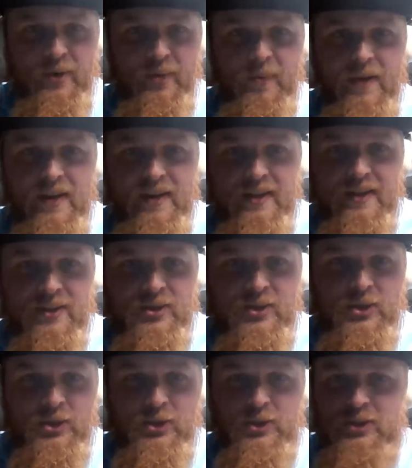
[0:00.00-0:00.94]
him.
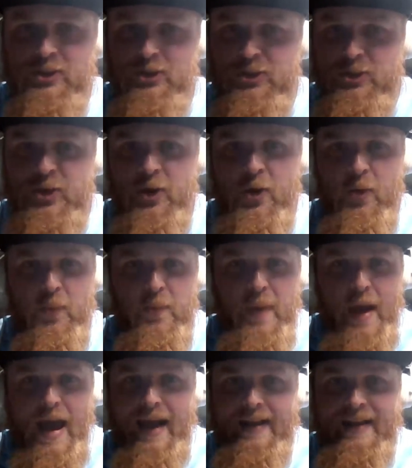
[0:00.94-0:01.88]
Just go
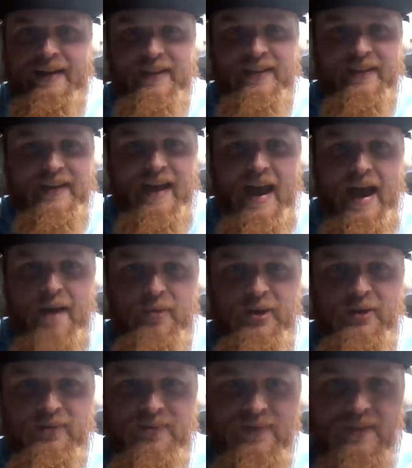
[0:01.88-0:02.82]
back into the
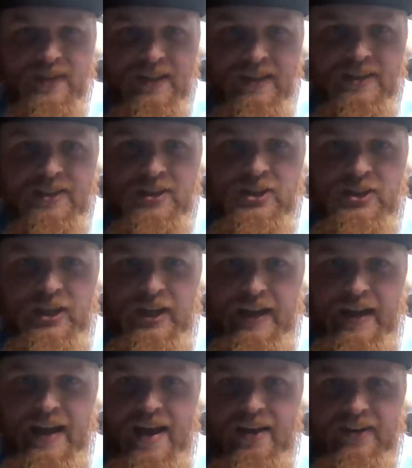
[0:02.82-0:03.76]
cabin, sit
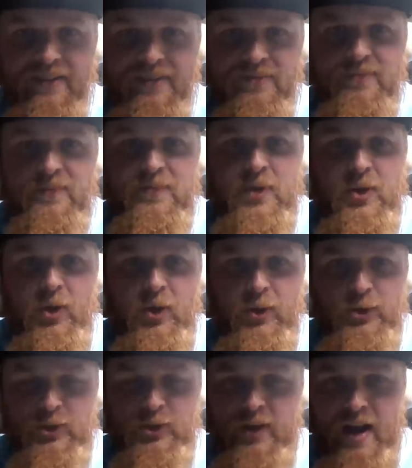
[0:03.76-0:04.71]
down,
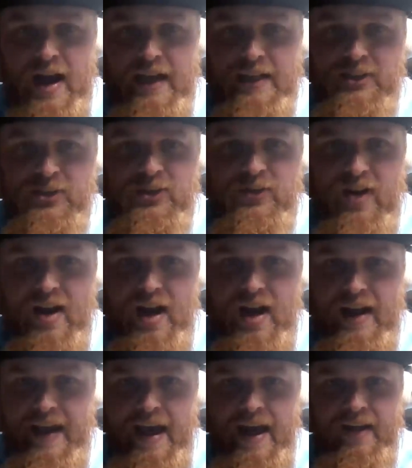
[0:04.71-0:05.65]
close your eyes on the
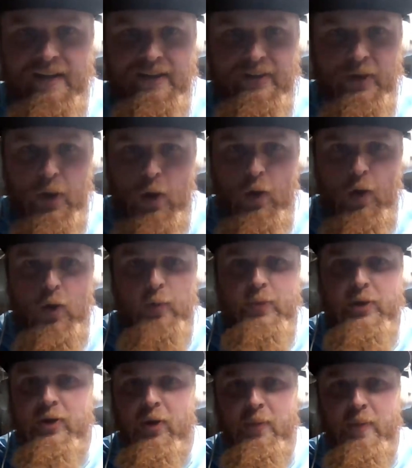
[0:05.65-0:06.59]
ride out, and
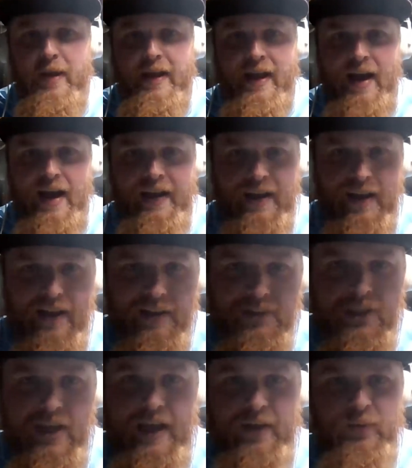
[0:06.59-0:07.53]
hope you don't make eye
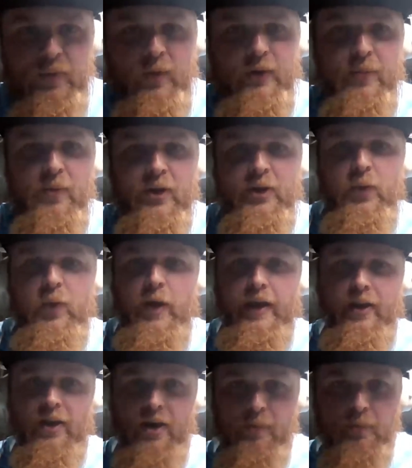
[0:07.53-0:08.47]
contact with him when you
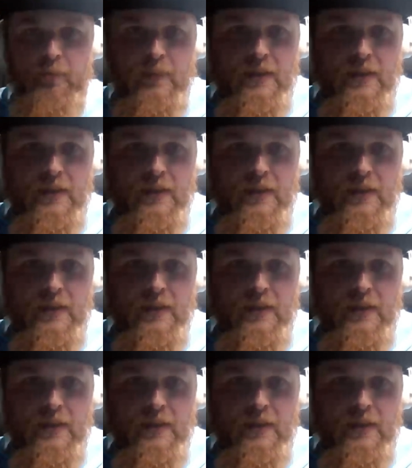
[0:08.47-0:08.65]
wake up.